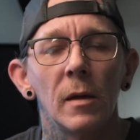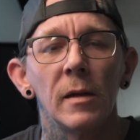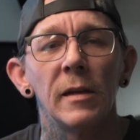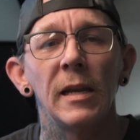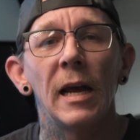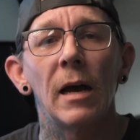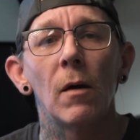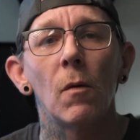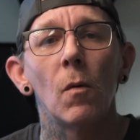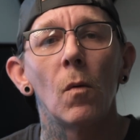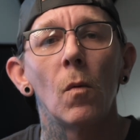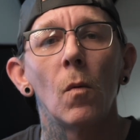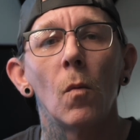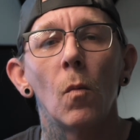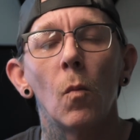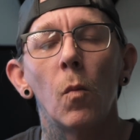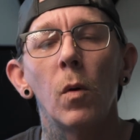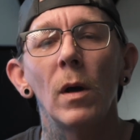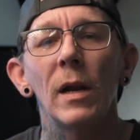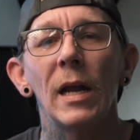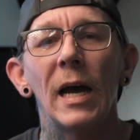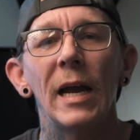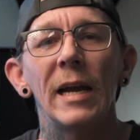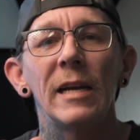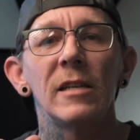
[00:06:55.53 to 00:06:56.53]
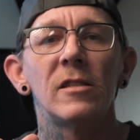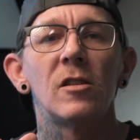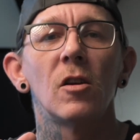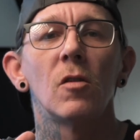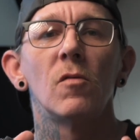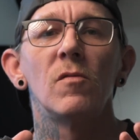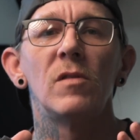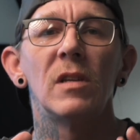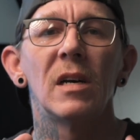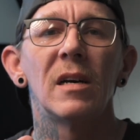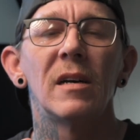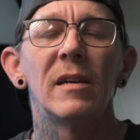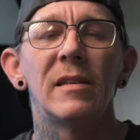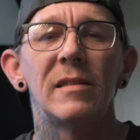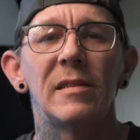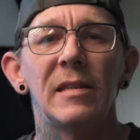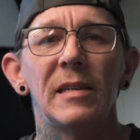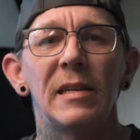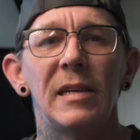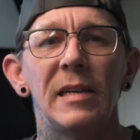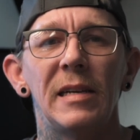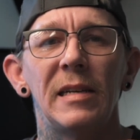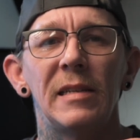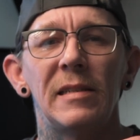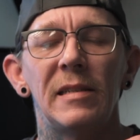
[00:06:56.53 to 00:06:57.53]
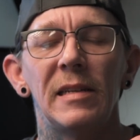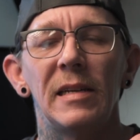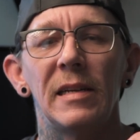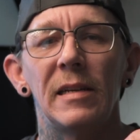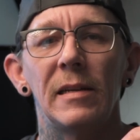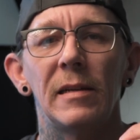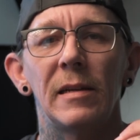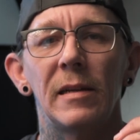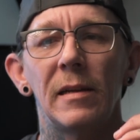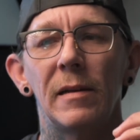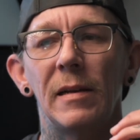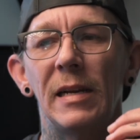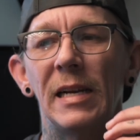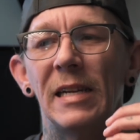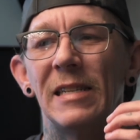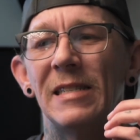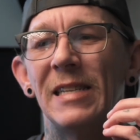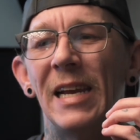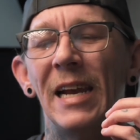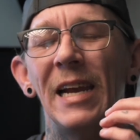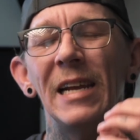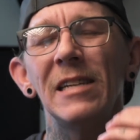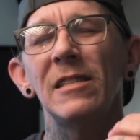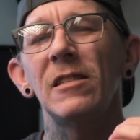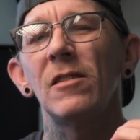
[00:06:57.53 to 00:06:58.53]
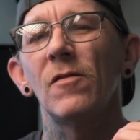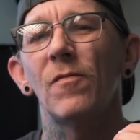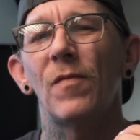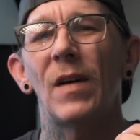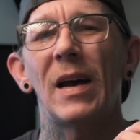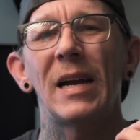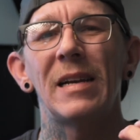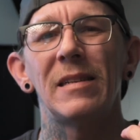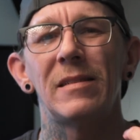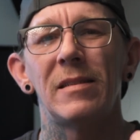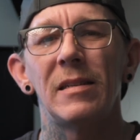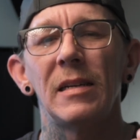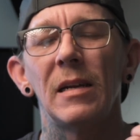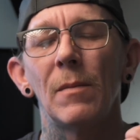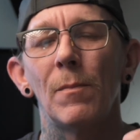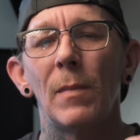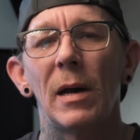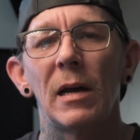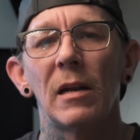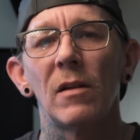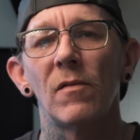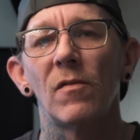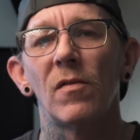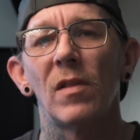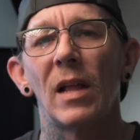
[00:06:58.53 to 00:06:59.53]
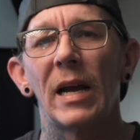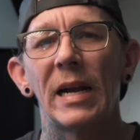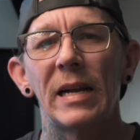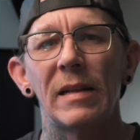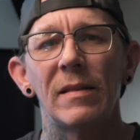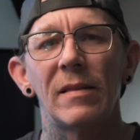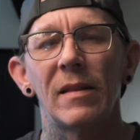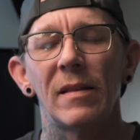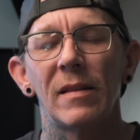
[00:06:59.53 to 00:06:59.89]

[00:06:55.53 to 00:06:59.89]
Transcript: Now, what ISO does is it intensifies the amount of light